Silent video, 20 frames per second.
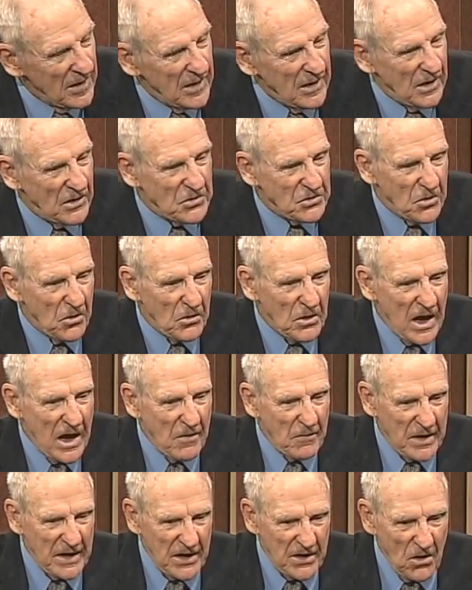They showed how
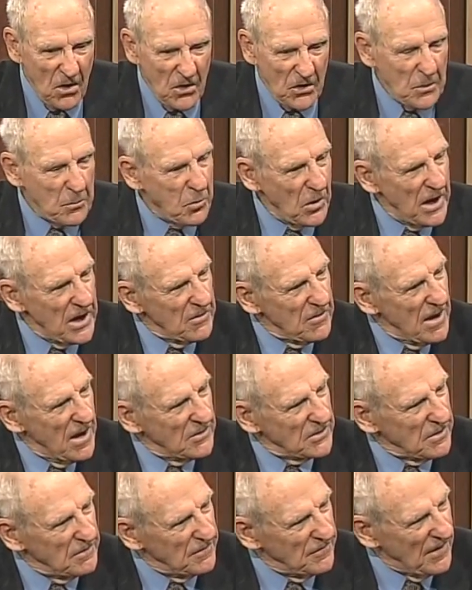we got all the
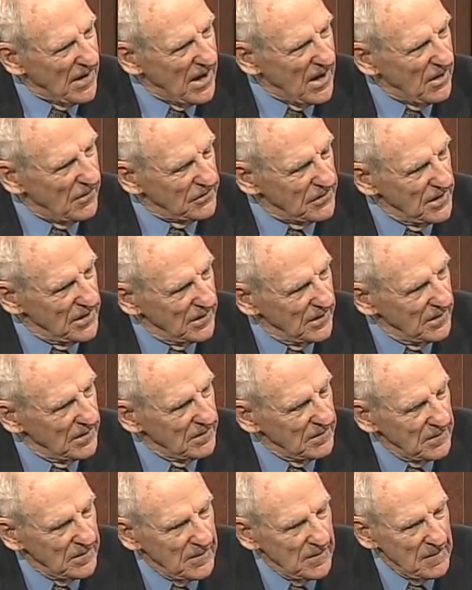playgrounds involved in it.
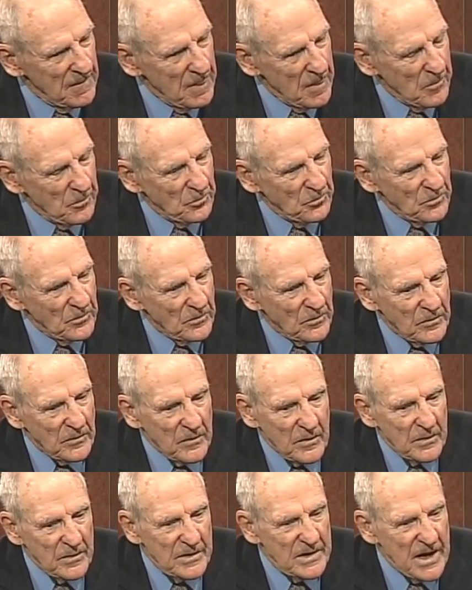
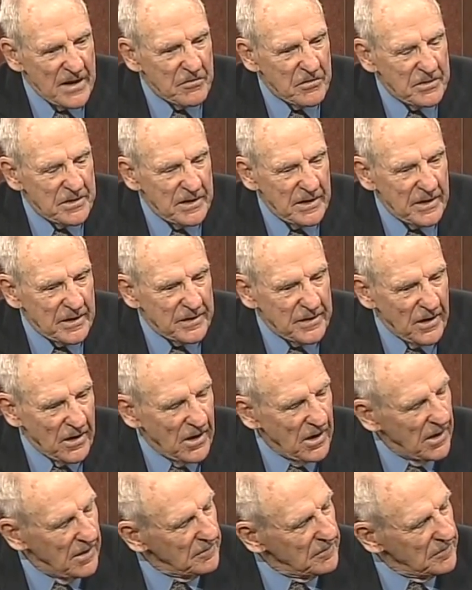Never did they thought,